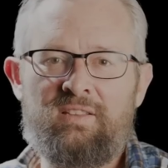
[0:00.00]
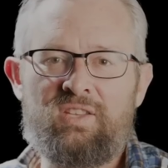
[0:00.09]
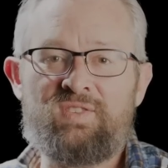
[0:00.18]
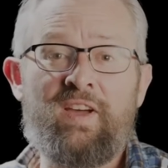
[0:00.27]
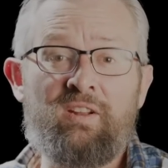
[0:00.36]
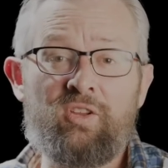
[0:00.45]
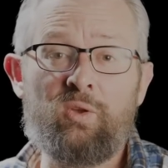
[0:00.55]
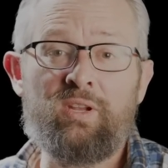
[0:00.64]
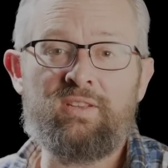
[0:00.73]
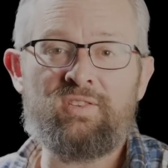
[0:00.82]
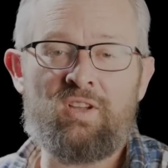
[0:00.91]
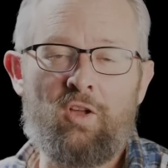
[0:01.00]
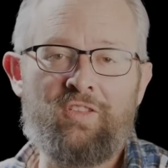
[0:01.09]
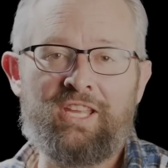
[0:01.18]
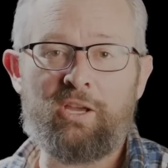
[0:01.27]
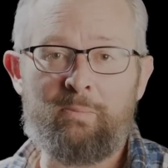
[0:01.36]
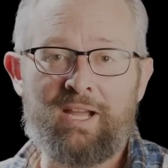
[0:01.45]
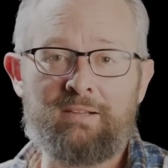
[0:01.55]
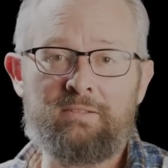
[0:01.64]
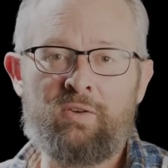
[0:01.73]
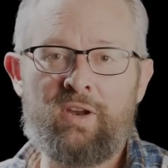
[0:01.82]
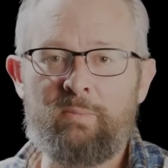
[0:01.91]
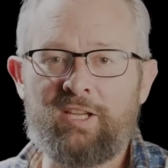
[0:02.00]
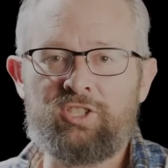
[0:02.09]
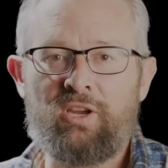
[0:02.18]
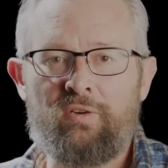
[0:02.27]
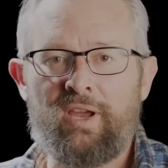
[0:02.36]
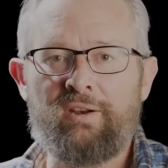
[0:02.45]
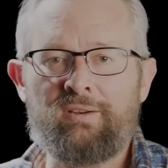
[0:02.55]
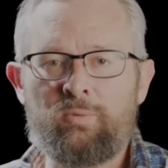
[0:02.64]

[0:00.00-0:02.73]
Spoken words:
This final unit is called the Gigamech, created by John Ryder.